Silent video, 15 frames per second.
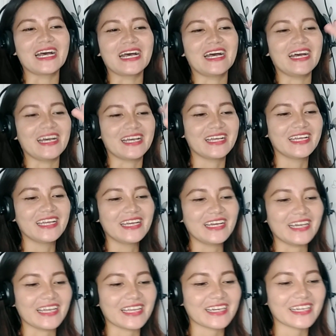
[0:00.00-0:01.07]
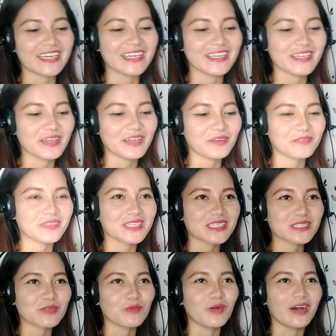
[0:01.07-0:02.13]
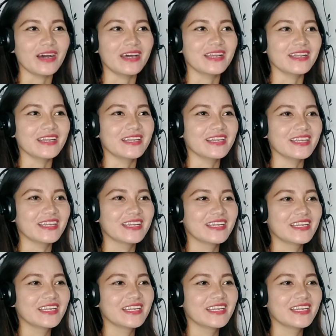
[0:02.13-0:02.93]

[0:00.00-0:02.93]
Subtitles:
I really love this one.